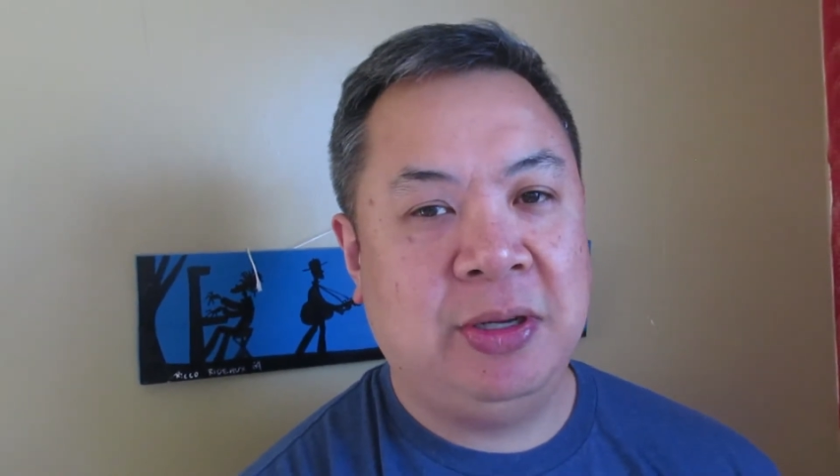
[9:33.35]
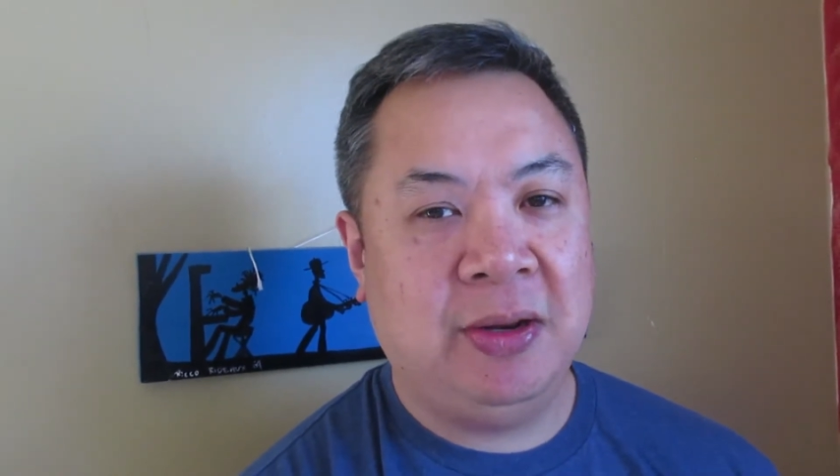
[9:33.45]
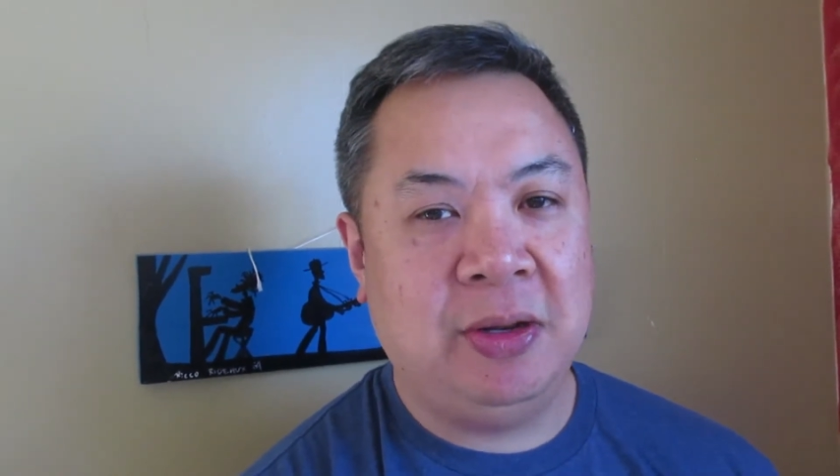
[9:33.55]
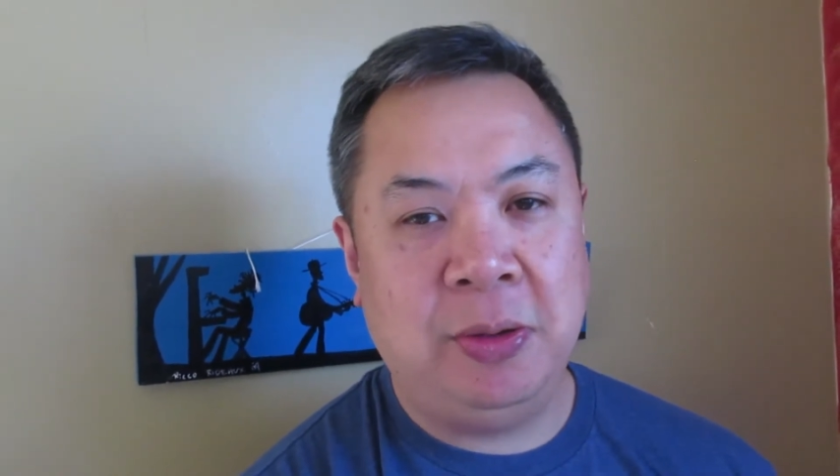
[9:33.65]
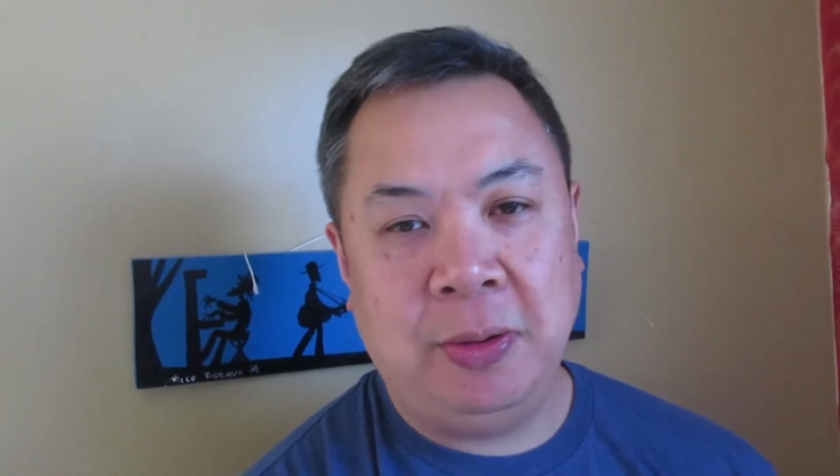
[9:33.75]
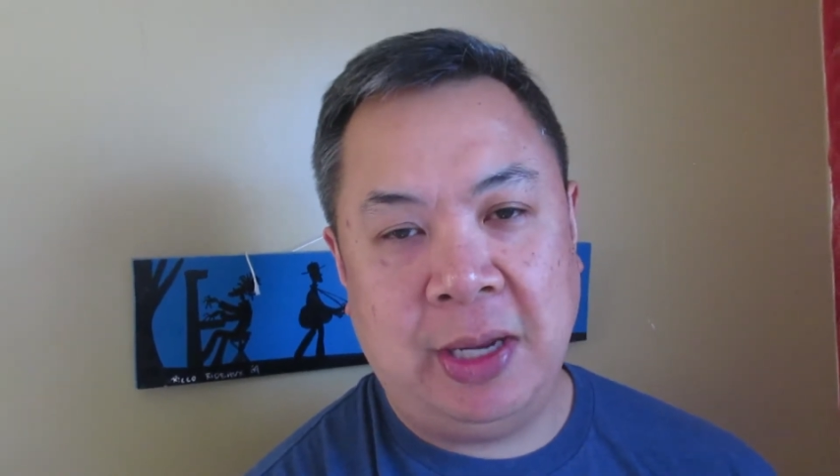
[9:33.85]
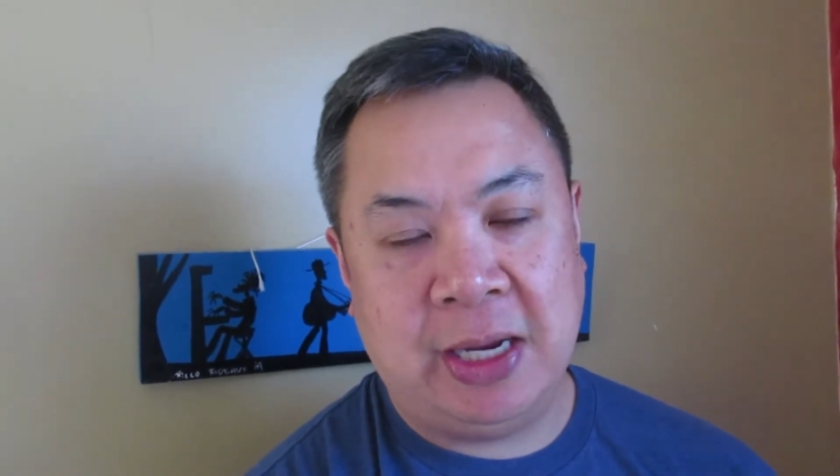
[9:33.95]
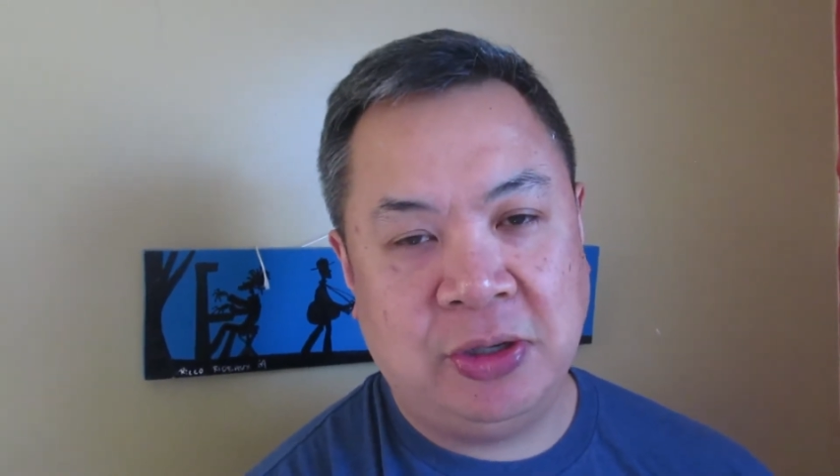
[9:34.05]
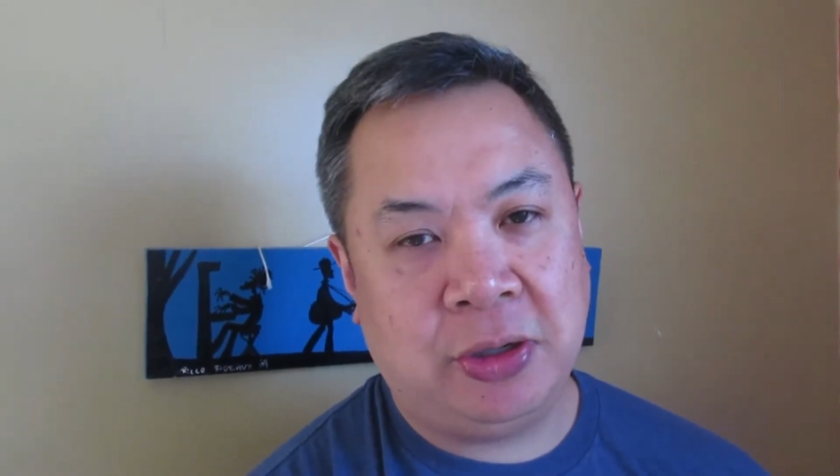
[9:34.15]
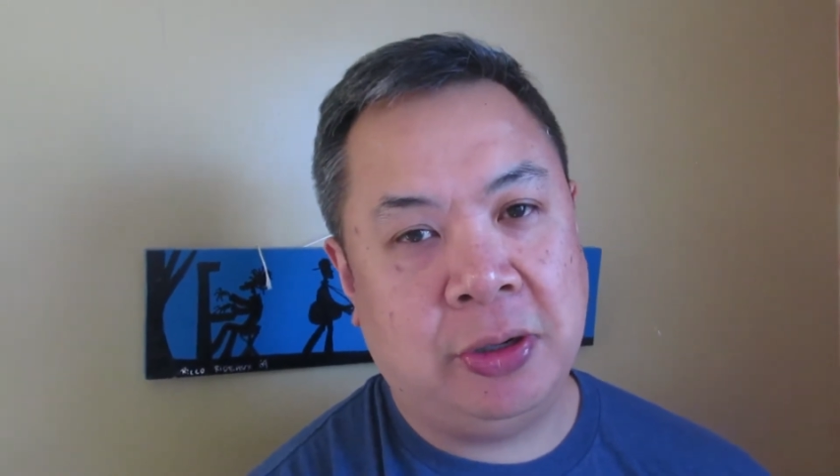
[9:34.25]
So you have to do
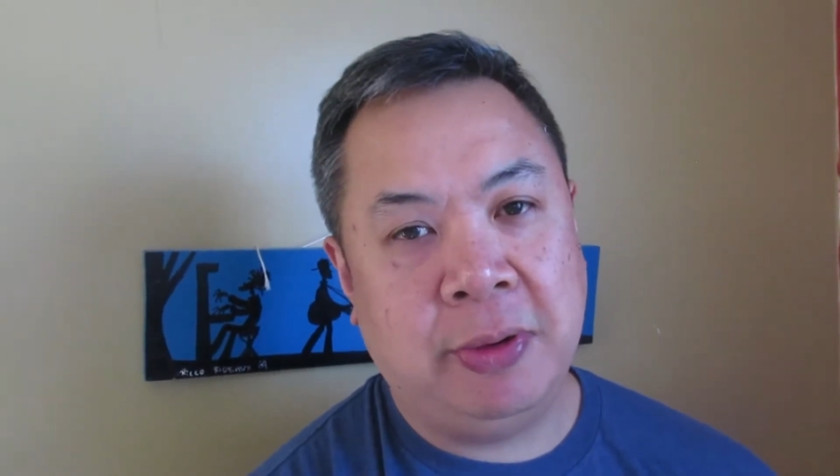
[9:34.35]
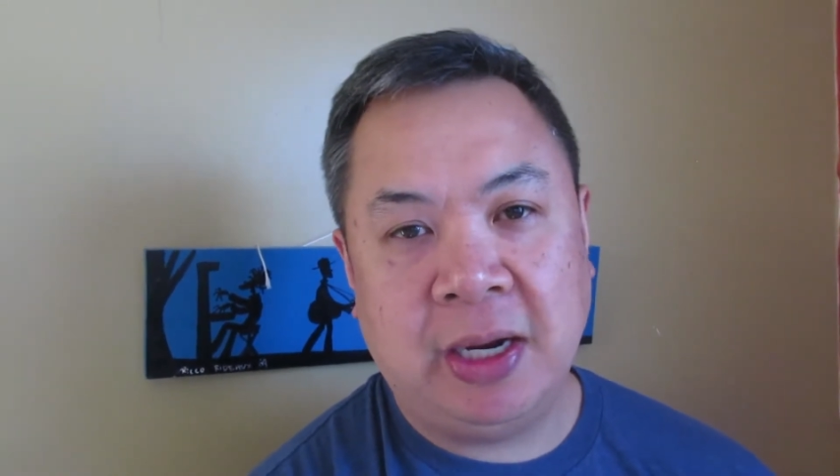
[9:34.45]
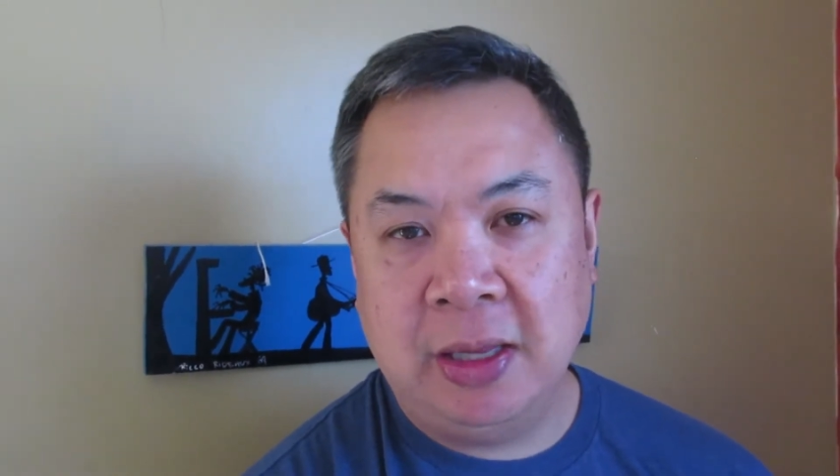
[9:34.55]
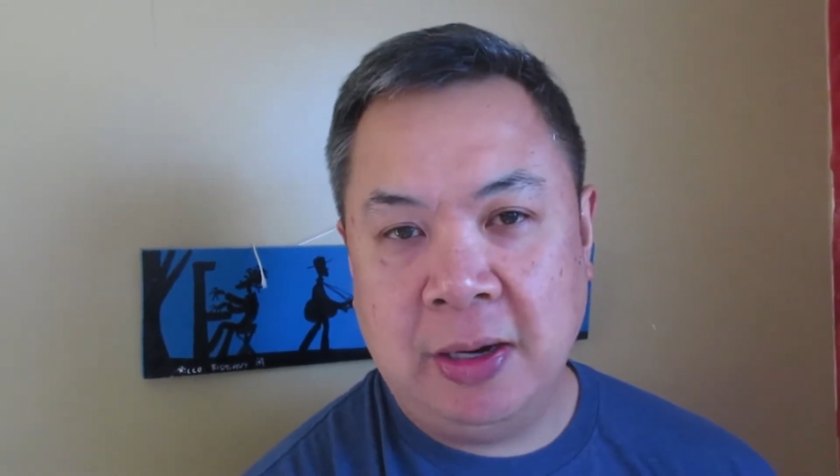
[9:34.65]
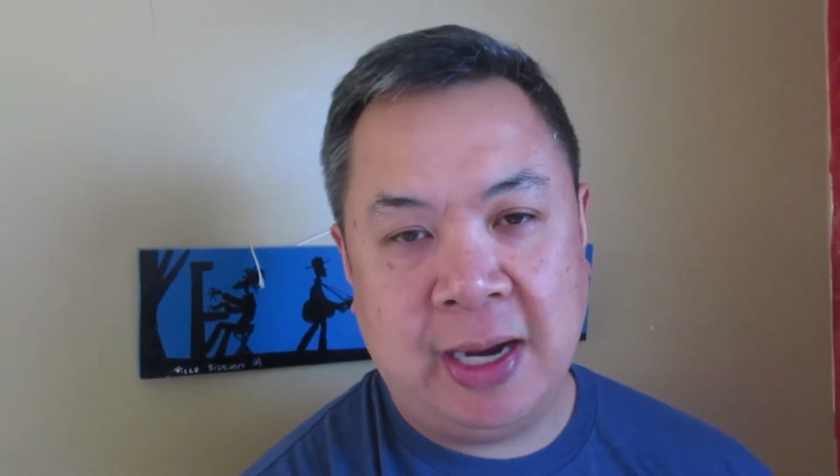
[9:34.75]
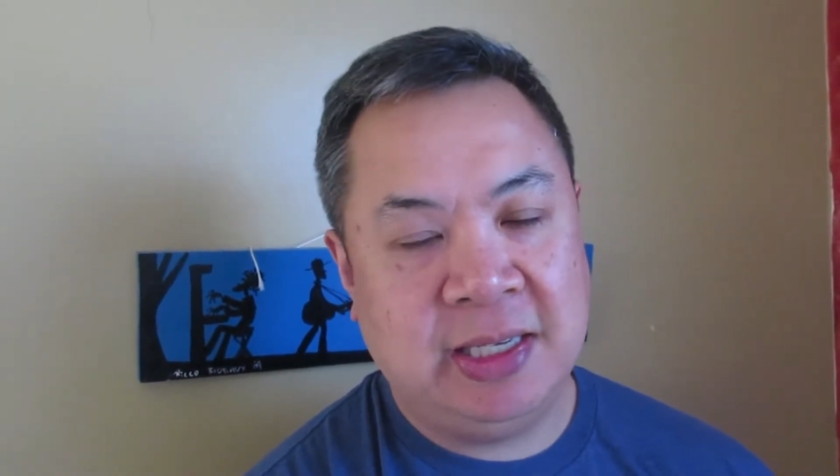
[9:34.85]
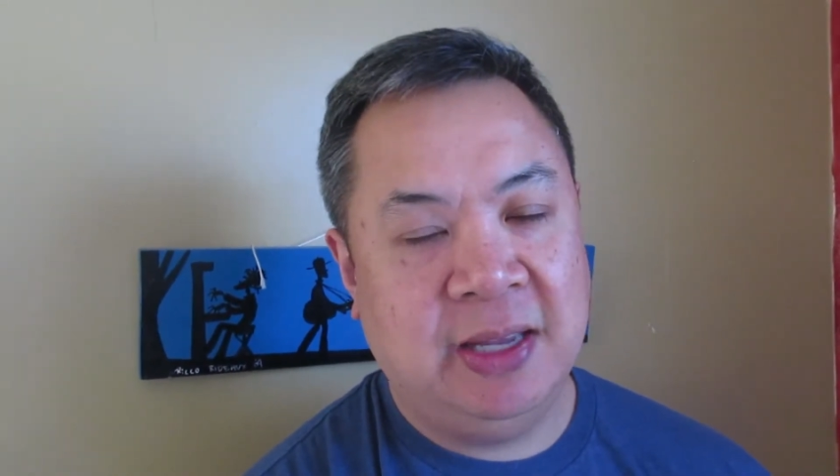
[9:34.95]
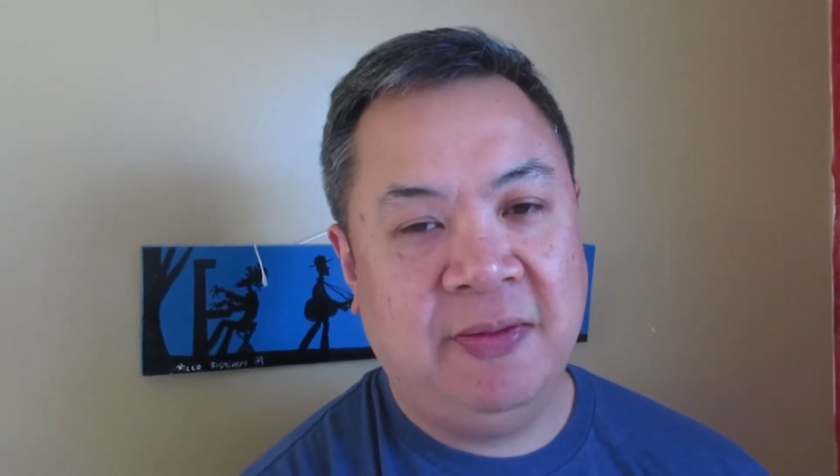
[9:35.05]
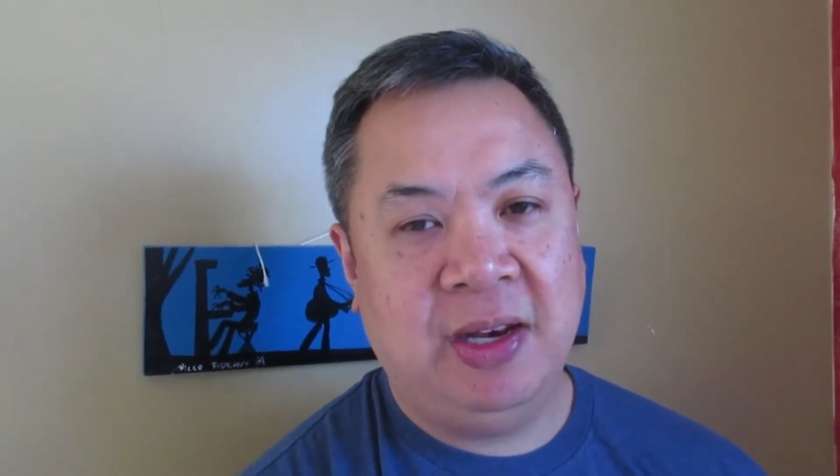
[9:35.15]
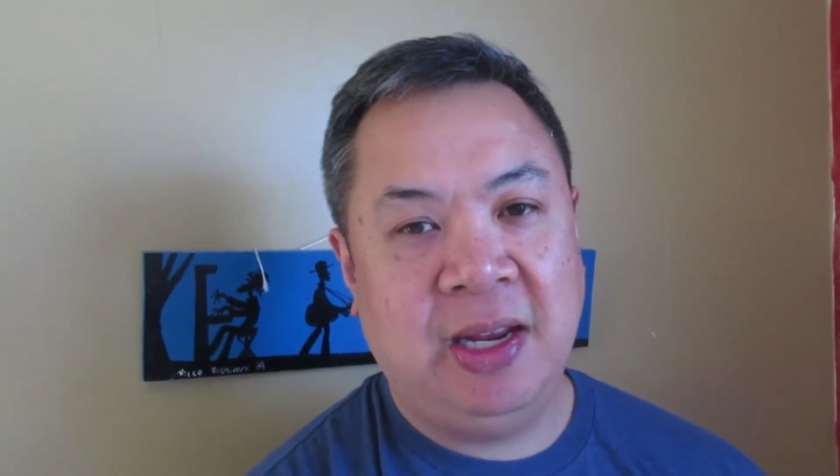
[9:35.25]
extracurricular
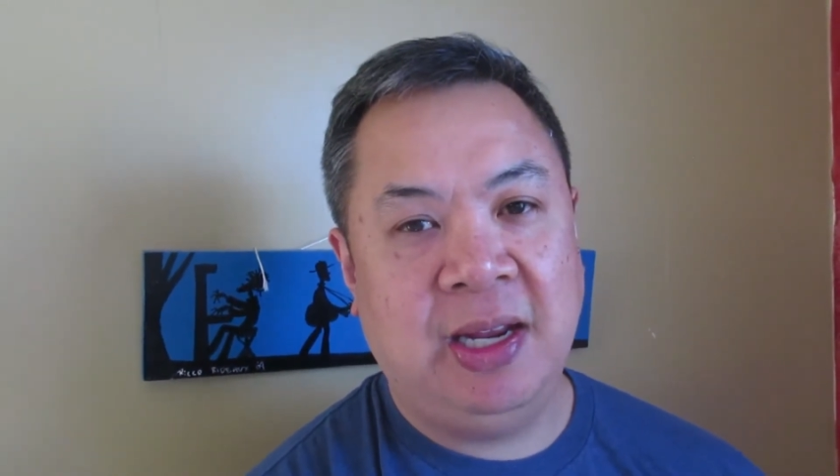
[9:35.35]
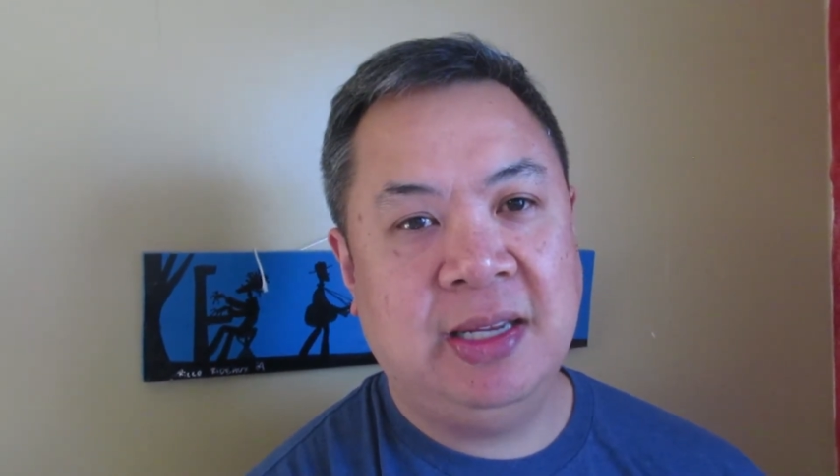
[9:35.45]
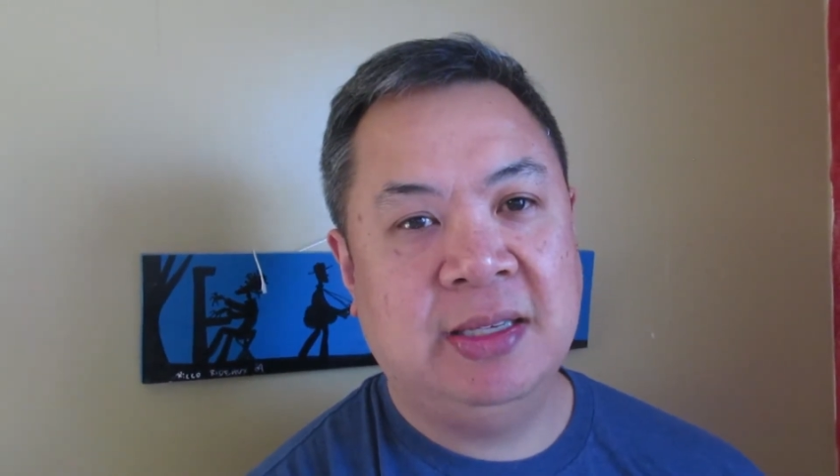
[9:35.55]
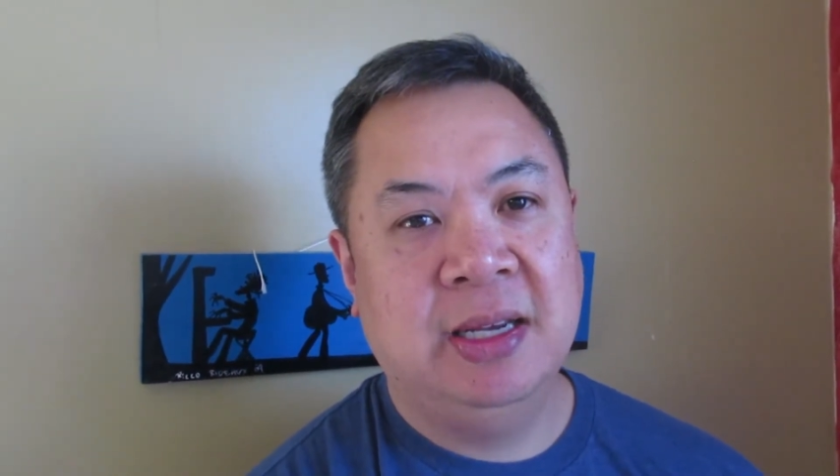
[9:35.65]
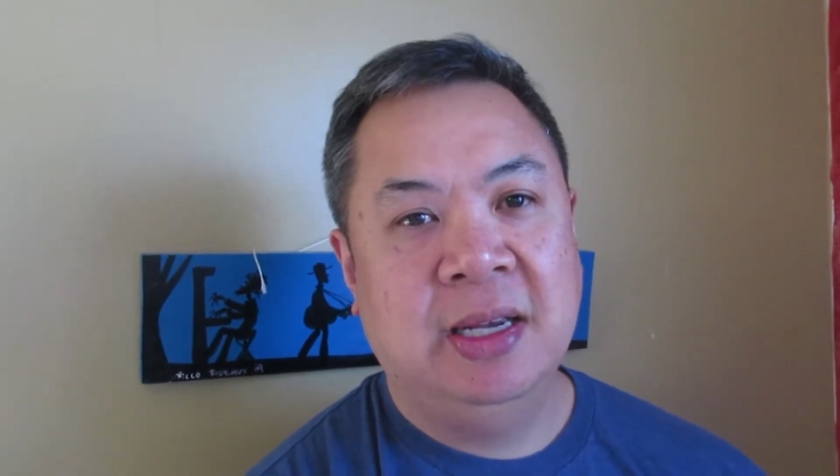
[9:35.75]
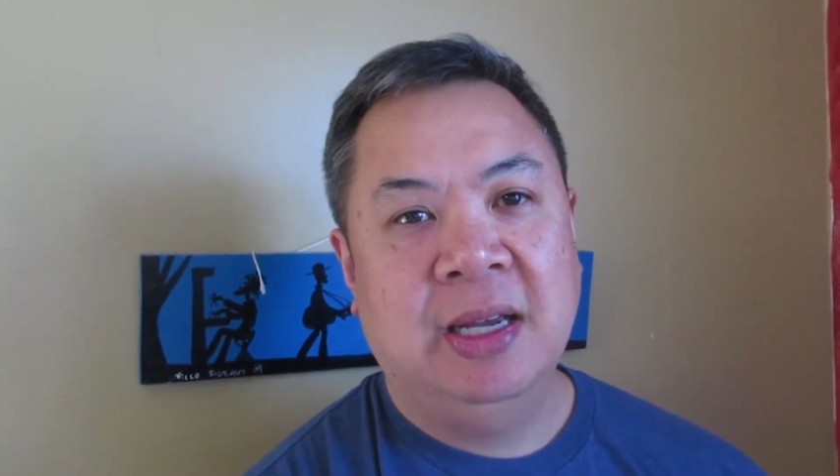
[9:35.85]
activities.